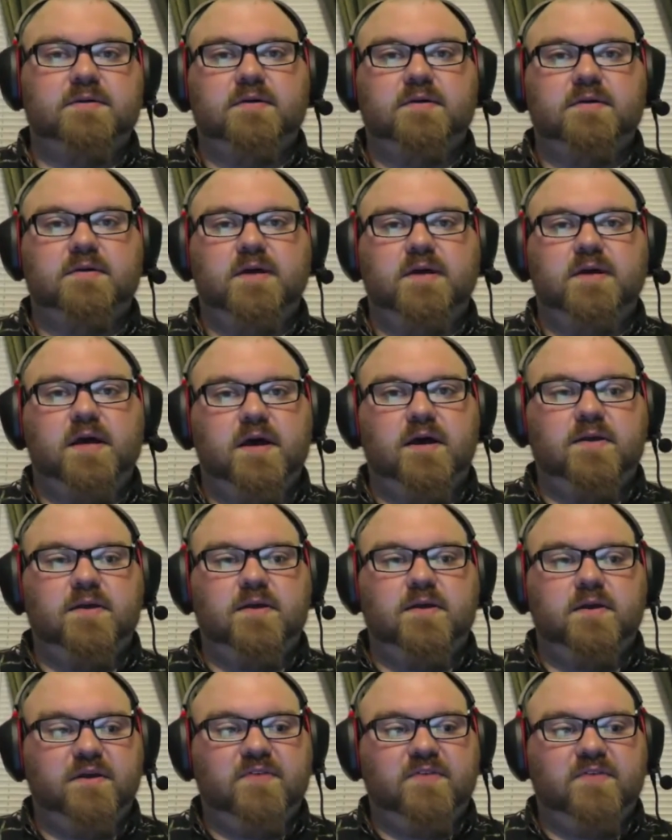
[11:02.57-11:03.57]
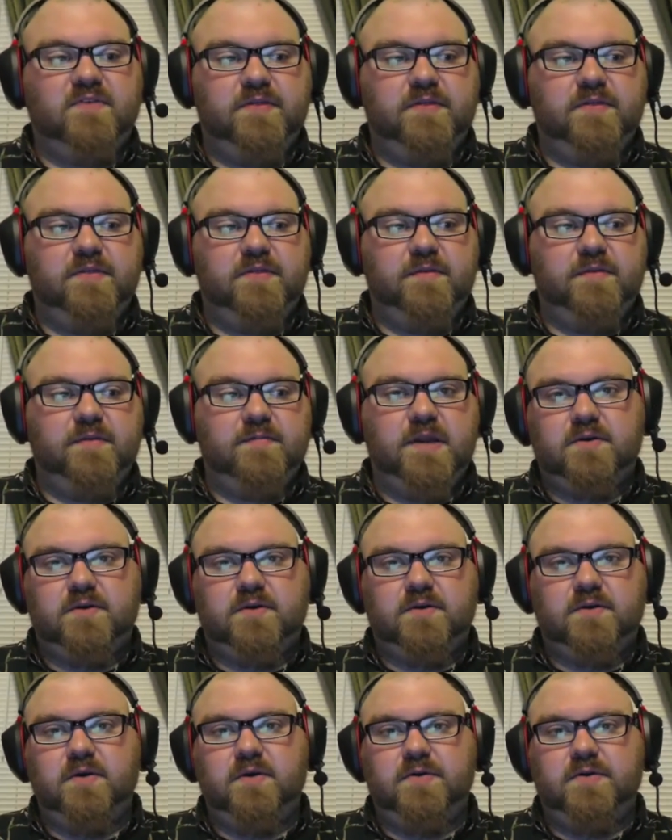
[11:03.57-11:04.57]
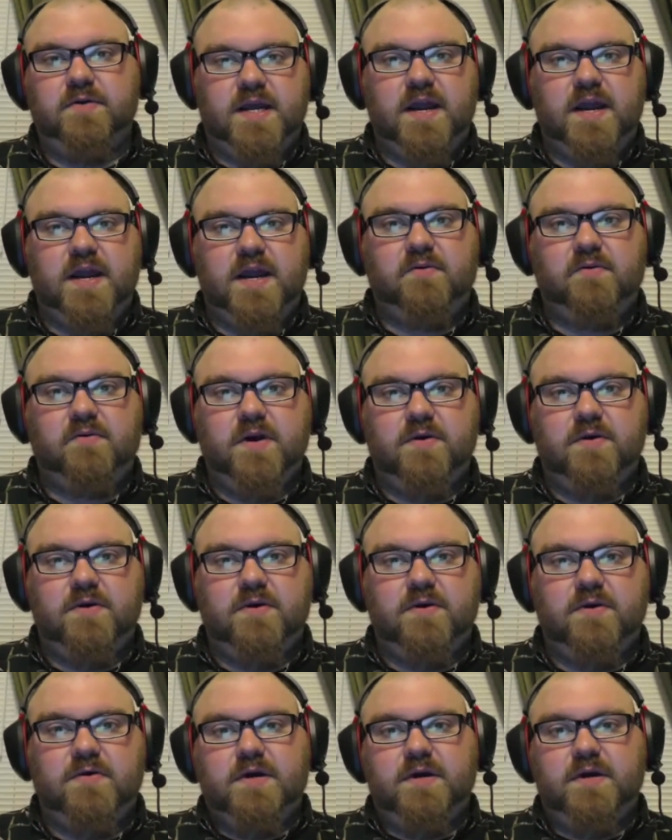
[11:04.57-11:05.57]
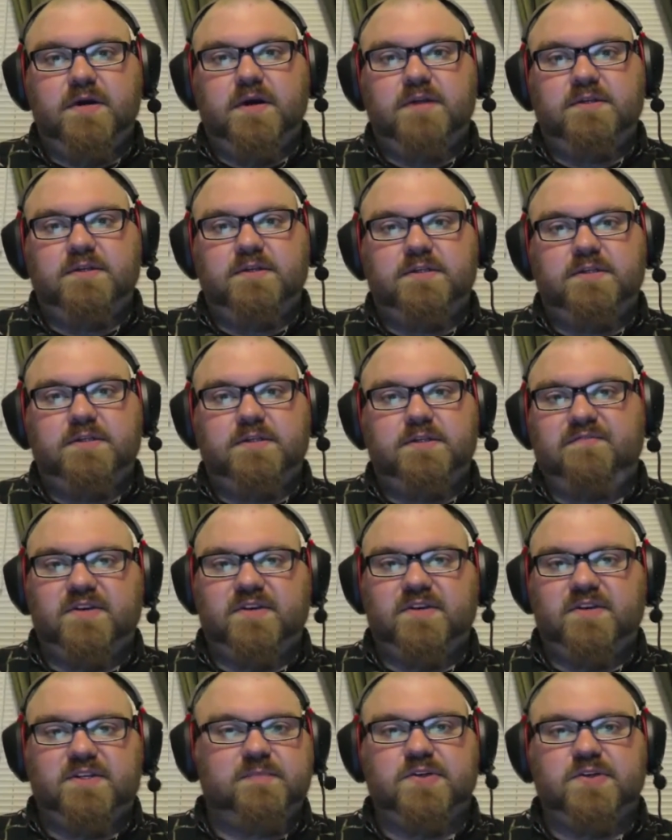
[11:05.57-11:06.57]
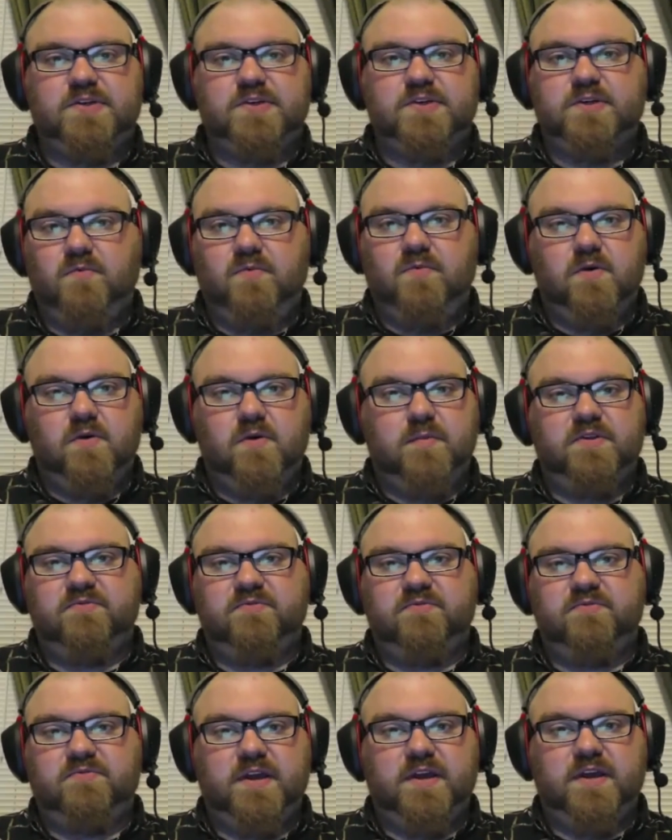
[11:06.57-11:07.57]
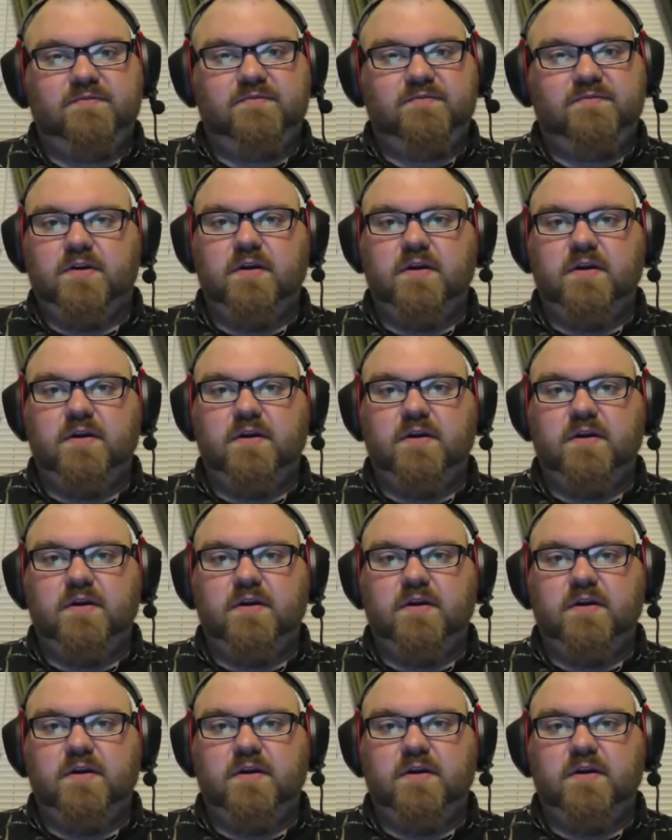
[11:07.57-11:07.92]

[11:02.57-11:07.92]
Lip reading: I found the Mini Micro and the Arrow to have exceptional warmth and flavor.